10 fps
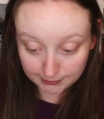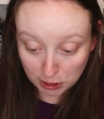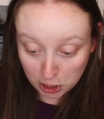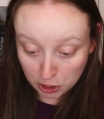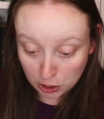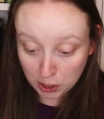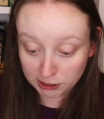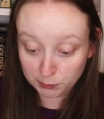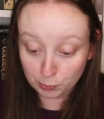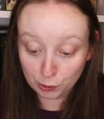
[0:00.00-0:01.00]
Nehal,
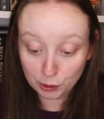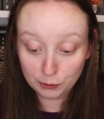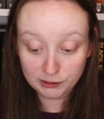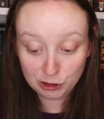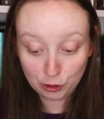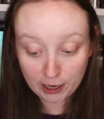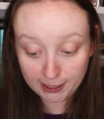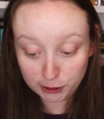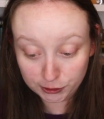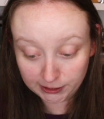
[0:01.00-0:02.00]
a spoiled
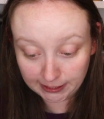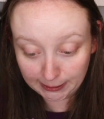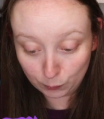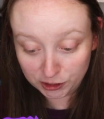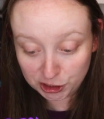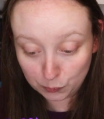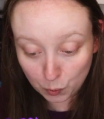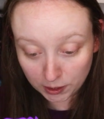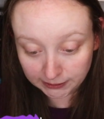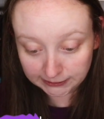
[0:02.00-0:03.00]
aristocrat used to getting what she
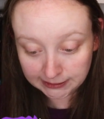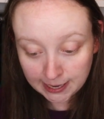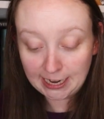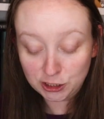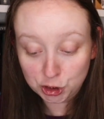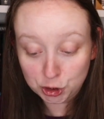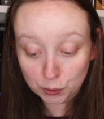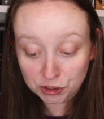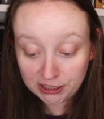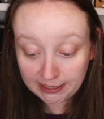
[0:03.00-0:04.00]
wants, and
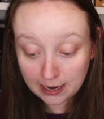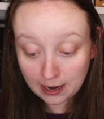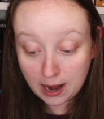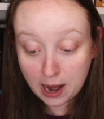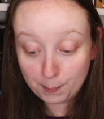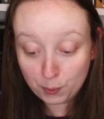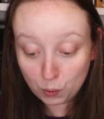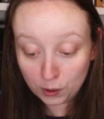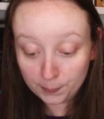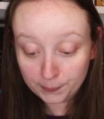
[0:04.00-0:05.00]
Georgina, a
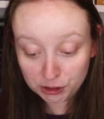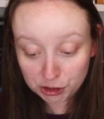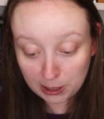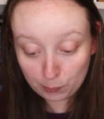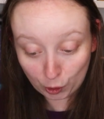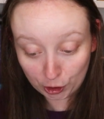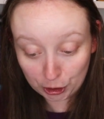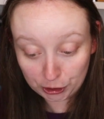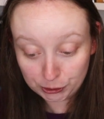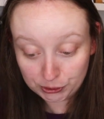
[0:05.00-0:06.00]
poor bookshop
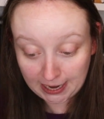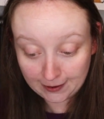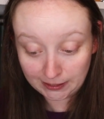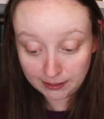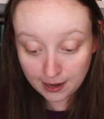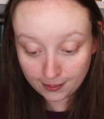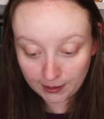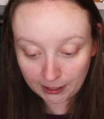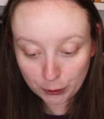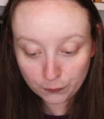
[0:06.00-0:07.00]
worker used to having nothing,